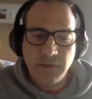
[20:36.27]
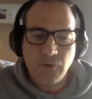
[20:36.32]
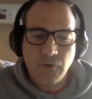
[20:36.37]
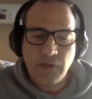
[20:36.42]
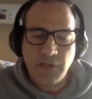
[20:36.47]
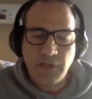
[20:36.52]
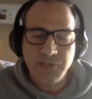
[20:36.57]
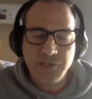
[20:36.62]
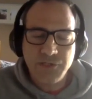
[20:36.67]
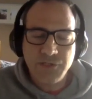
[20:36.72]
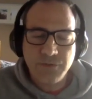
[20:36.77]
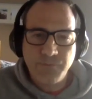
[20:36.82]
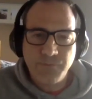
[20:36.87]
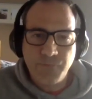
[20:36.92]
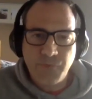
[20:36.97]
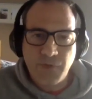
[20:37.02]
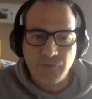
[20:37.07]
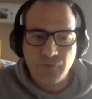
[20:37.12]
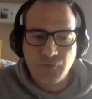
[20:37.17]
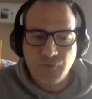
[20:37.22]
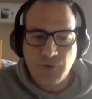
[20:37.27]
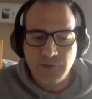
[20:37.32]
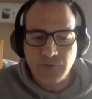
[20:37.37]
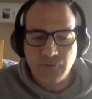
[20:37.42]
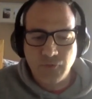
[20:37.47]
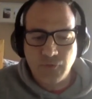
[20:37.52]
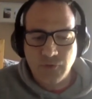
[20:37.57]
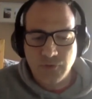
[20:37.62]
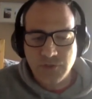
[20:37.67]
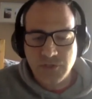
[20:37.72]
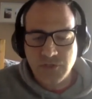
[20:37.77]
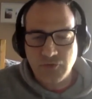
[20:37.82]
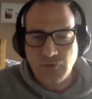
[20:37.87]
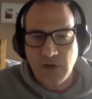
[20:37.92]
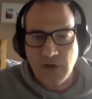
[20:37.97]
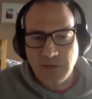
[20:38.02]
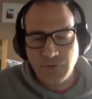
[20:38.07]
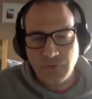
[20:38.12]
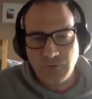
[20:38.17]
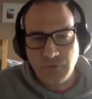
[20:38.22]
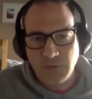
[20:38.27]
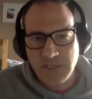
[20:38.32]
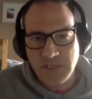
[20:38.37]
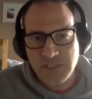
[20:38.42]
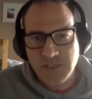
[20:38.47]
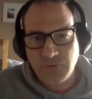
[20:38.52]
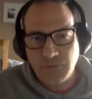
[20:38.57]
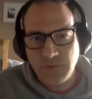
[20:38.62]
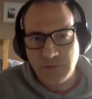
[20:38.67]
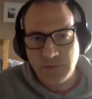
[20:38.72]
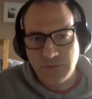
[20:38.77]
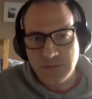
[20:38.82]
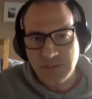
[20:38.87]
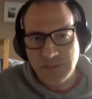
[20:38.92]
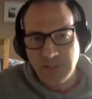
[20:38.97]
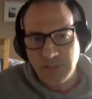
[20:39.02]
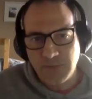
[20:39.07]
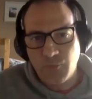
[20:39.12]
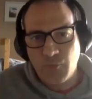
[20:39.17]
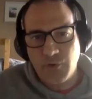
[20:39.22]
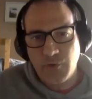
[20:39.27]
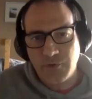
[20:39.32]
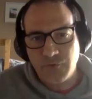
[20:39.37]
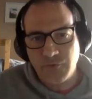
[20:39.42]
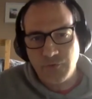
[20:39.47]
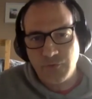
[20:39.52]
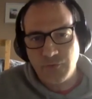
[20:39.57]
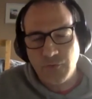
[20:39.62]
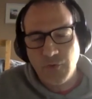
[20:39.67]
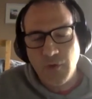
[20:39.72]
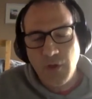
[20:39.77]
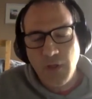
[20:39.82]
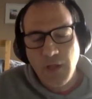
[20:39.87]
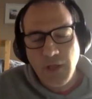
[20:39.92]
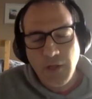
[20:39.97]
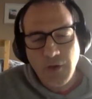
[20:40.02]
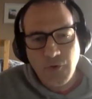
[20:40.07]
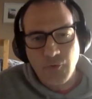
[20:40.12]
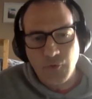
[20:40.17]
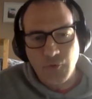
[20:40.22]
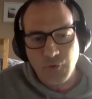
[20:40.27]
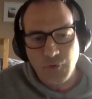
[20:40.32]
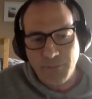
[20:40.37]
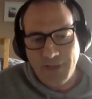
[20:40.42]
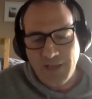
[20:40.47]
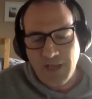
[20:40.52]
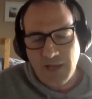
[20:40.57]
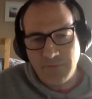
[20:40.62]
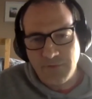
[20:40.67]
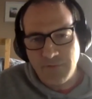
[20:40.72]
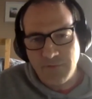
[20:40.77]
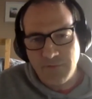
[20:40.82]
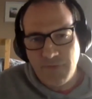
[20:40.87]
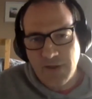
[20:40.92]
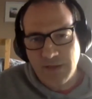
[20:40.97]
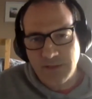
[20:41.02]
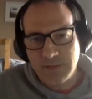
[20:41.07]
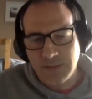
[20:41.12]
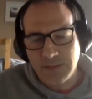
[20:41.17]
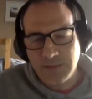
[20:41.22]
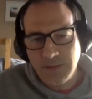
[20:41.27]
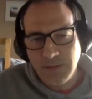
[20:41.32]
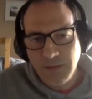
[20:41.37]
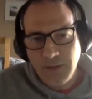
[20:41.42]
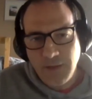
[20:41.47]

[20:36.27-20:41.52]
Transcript: location and try to construct your history to see where you, who you may have infected.